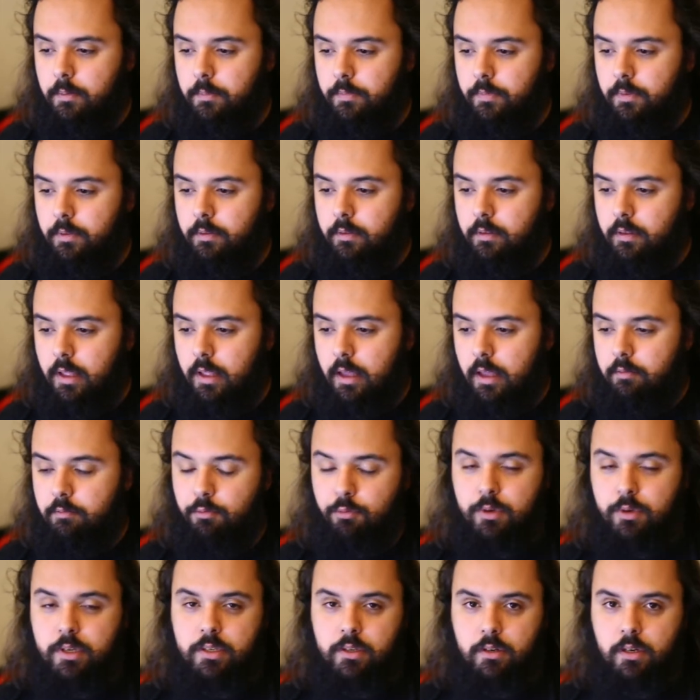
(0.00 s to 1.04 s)
I've
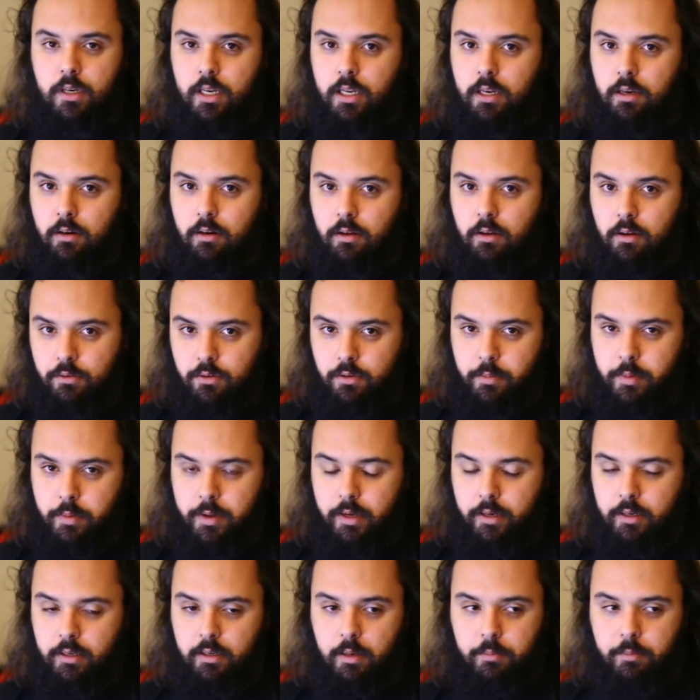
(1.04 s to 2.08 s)
recently learned about it.
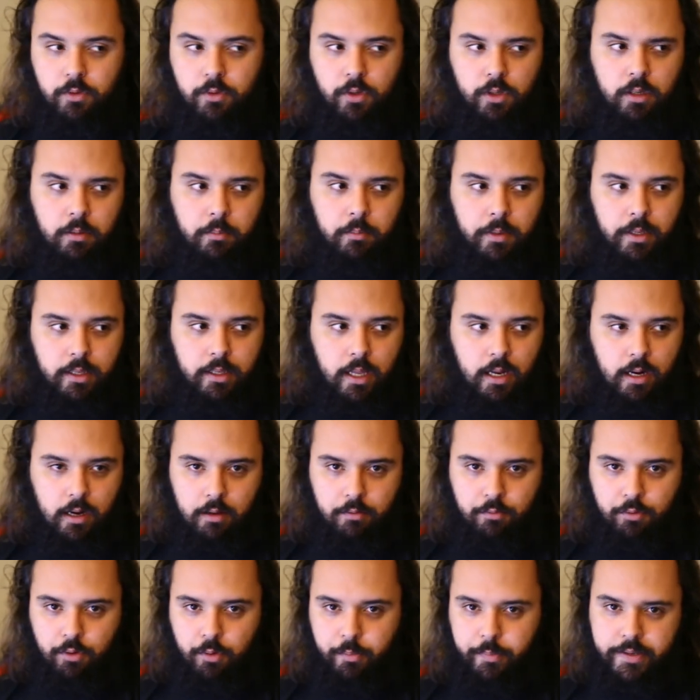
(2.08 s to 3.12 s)
I'm talking about that like for the
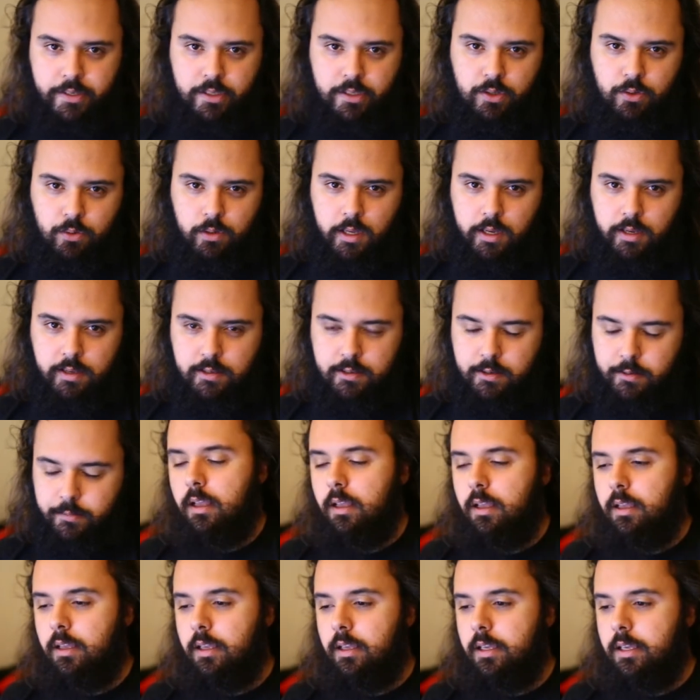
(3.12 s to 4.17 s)
past 2 days.
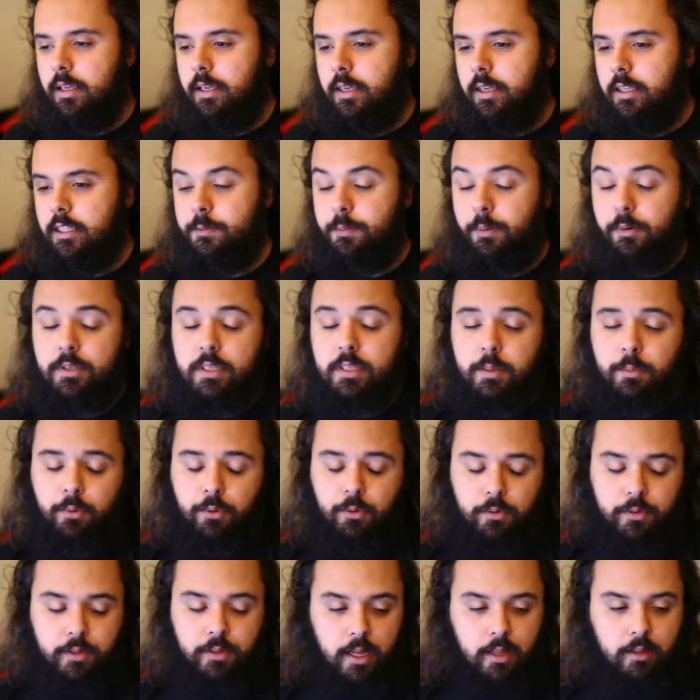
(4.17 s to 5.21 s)
It's possible
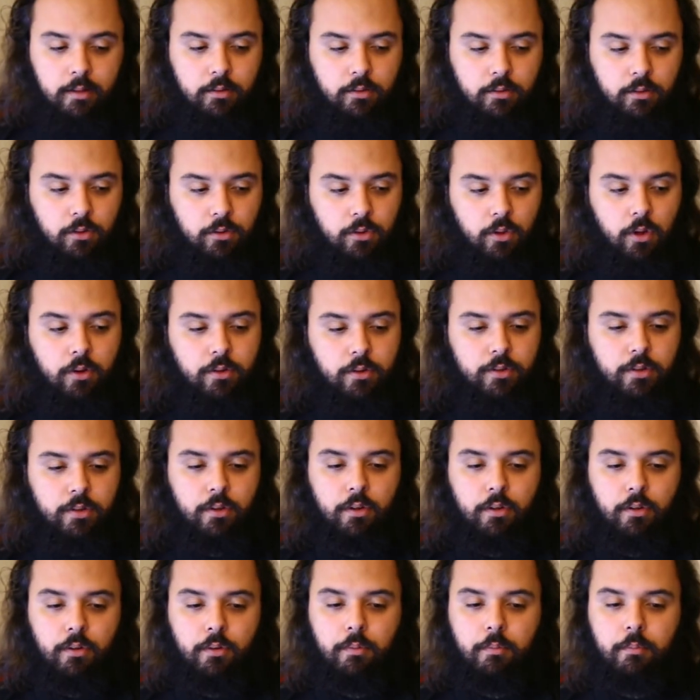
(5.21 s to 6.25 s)
that the
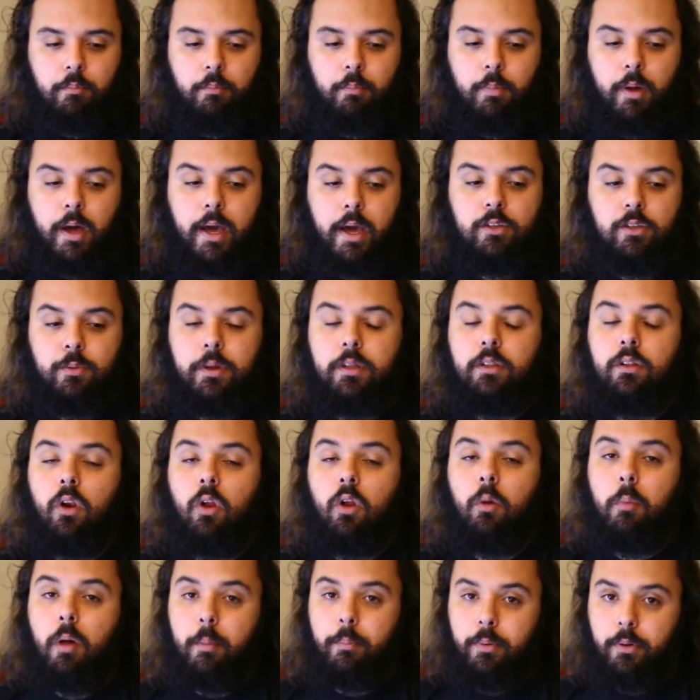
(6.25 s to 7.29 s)
doctor, by doing the lumbar
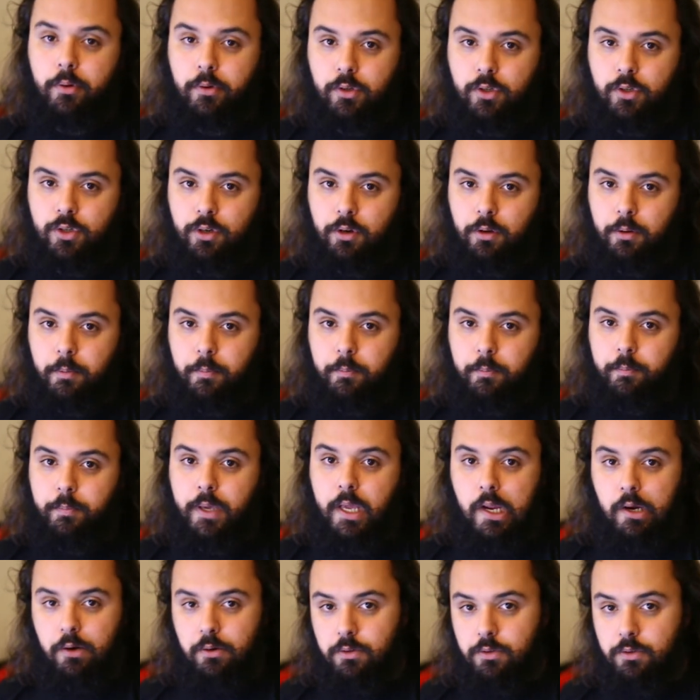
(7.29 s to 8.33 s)
puncture,
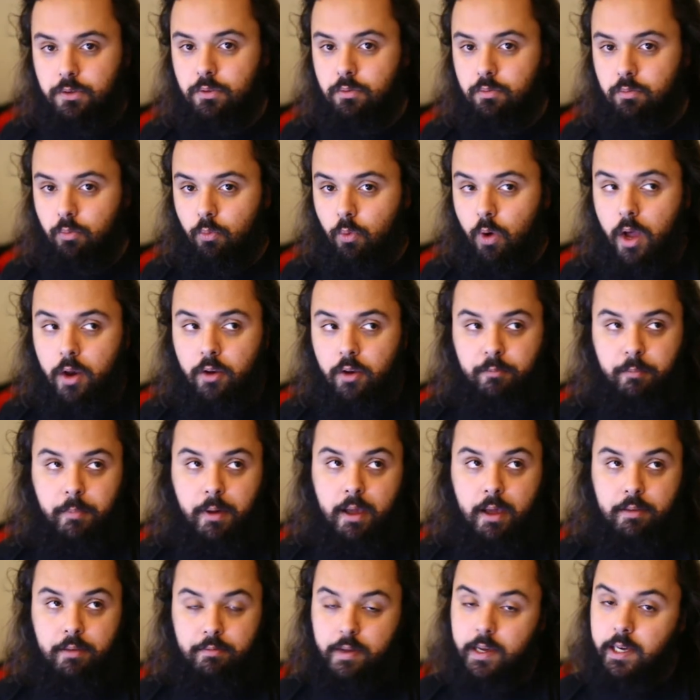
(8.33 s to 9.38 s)
pierced one of my
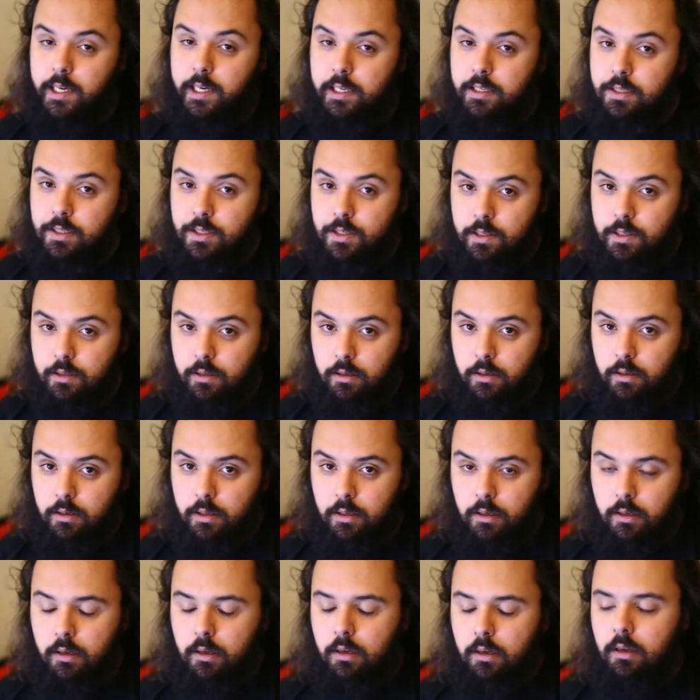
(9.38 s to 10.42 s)
veins,
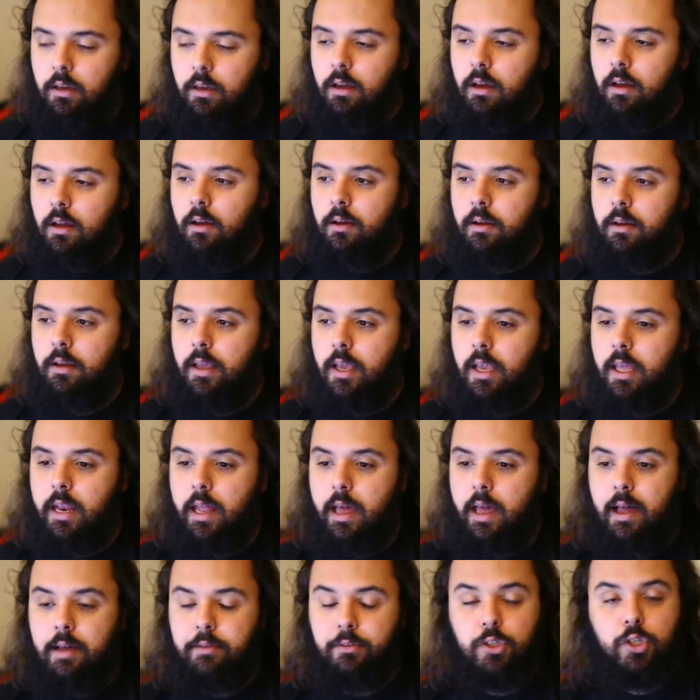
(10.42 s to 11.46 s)
and I have
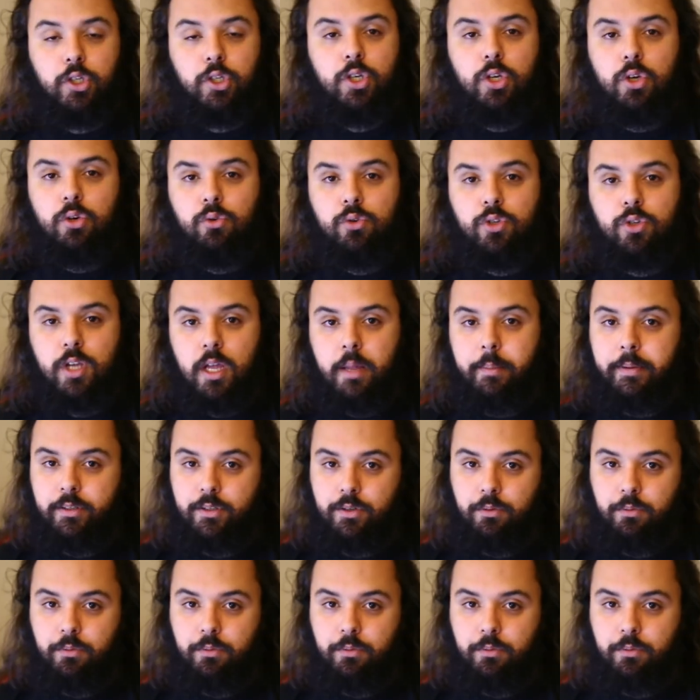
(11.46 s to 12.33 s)
a huge hematome,